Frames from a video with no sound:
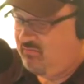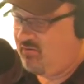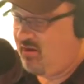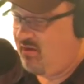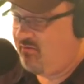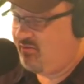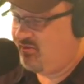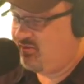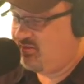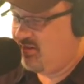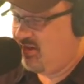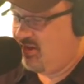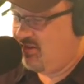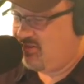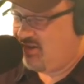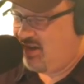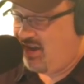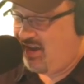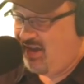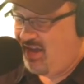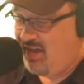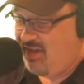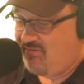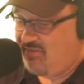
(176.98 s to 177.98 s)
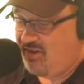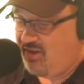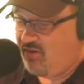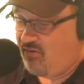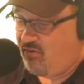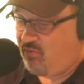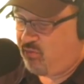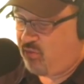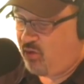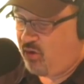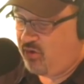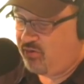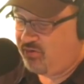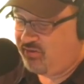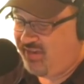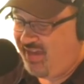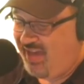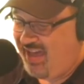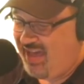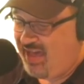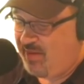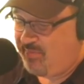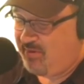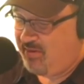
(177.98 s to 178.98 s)
Ravey says, "I have a gross
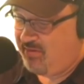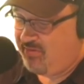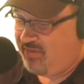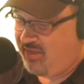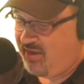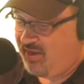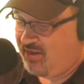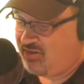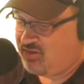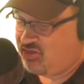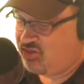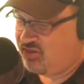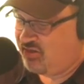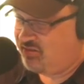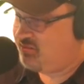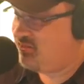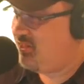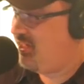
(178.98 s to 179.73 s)
habit that I just